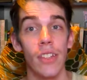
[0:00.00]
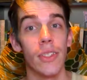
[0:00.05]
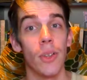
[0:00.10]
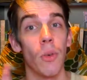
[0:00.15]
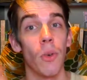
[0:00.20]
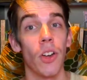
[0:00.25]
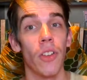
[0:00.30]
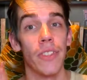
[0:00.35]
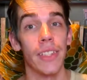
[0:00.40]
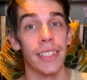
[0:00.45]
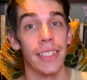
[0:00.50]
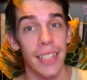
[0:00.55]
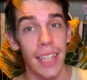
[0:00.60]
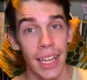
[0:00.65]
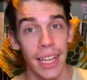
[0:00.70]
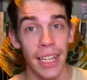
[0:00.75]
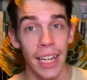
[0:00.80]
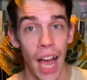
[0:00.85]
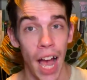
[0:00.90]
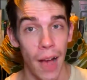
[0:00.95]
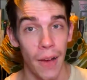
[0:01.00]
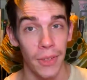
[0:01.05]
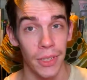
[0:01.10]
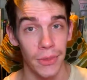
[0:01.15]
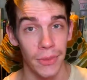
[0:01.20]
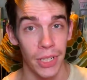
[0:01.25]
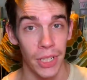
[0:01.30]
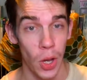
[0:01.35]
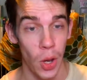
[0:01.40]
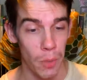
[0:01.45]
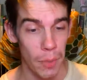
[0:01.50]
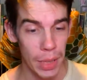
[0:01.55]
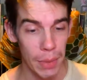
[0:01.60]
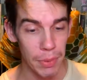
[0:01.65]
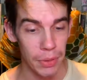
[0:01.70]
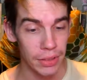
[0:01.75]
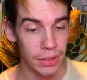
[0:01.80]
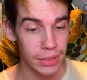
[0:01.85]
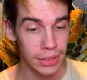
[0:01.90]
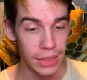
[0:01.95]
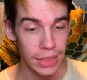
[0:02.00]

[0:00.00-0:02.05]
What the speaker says: we're on the second half of the video, people.